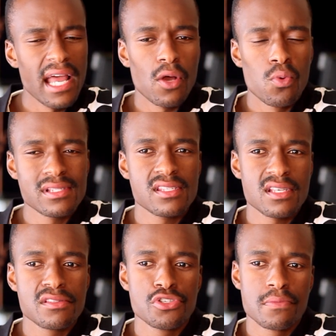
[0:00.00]
Like what
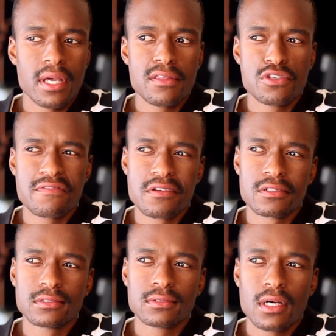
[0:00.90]
skit did you make? Did you
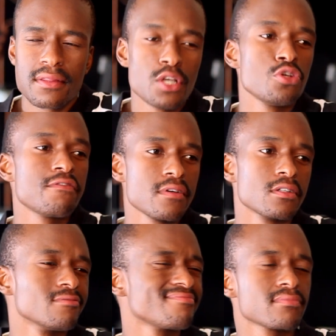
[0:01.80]
feel that you
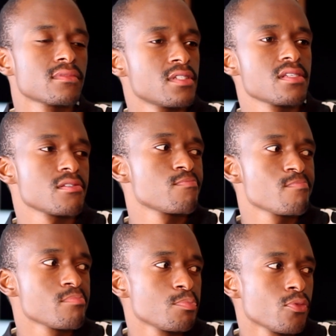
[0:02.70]
feel this
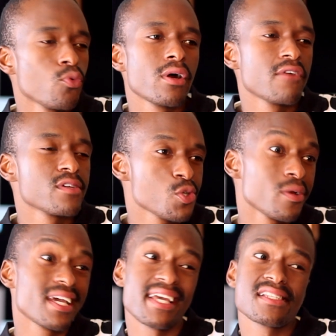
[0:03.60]
well everyone's
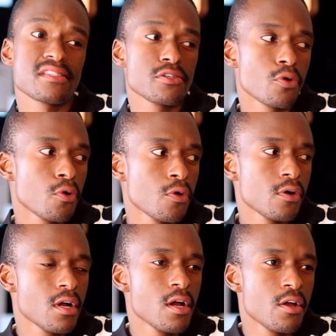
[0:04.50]
going against it or
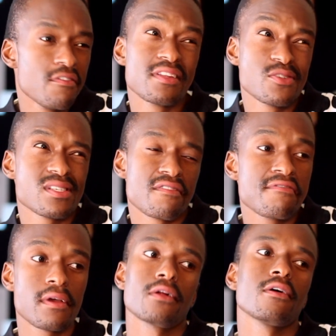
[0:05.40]
mm. you feel this was a
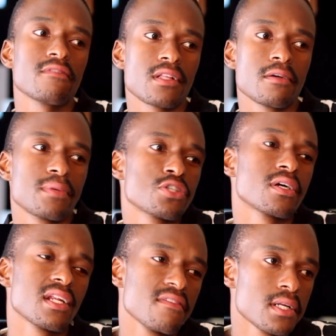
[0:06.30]
fail of the clip but you're
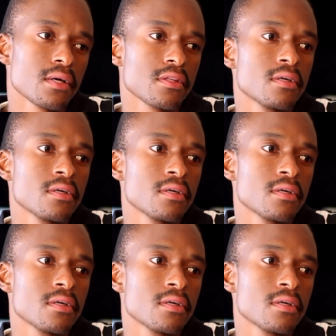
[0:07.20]
gonna leave it out